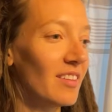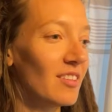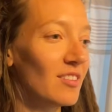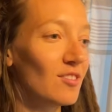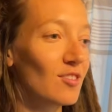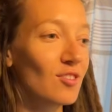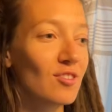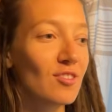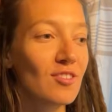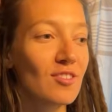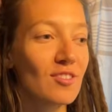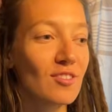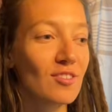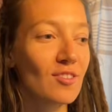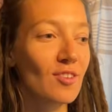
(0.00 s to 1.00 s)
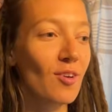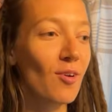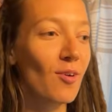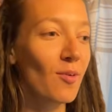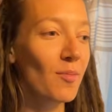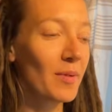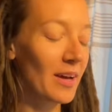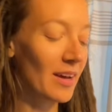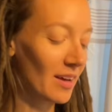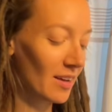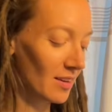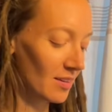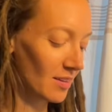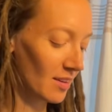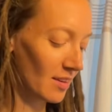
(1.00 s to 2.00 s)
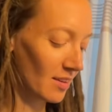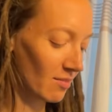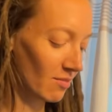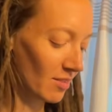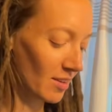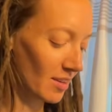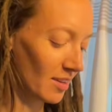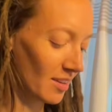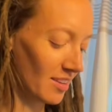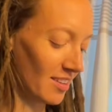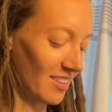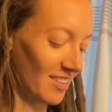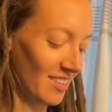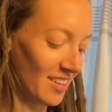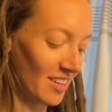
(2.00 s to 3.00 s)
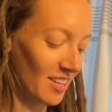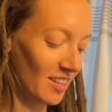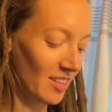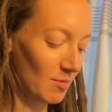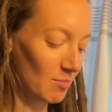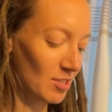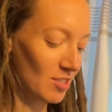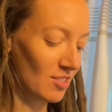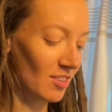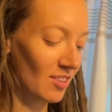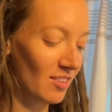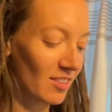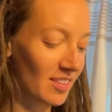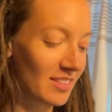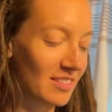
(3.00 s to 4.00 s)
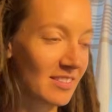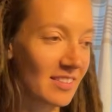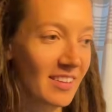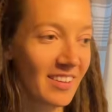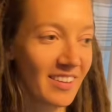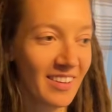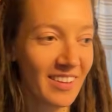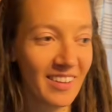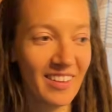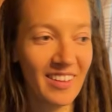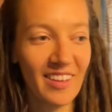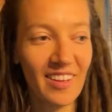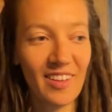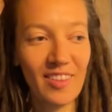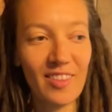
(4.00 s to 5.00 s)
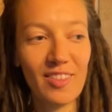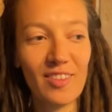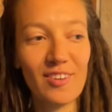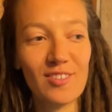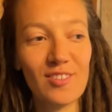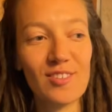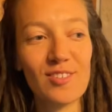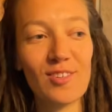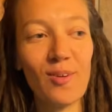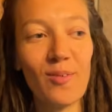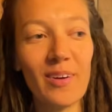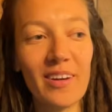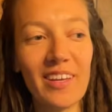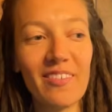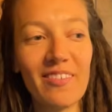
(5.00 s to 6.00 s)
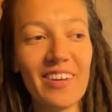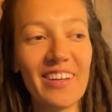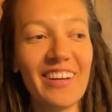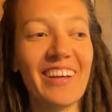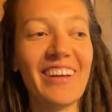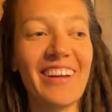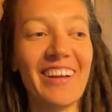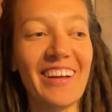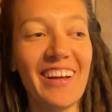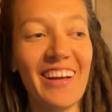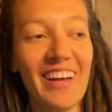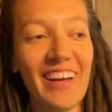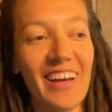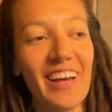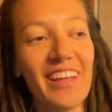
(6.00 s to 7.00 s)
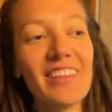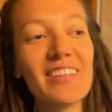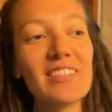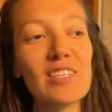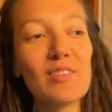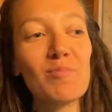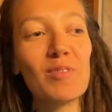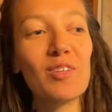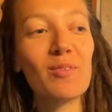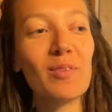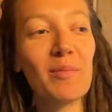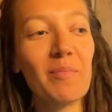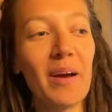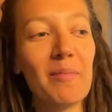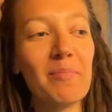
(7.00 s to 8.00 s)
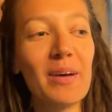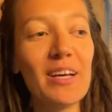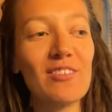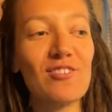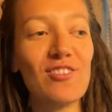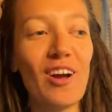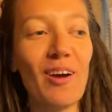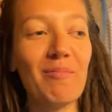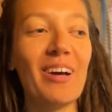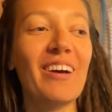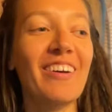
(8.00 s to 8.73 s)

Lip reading: These are so bad. Let me show you this. They're so uneven. This is me doing my best job.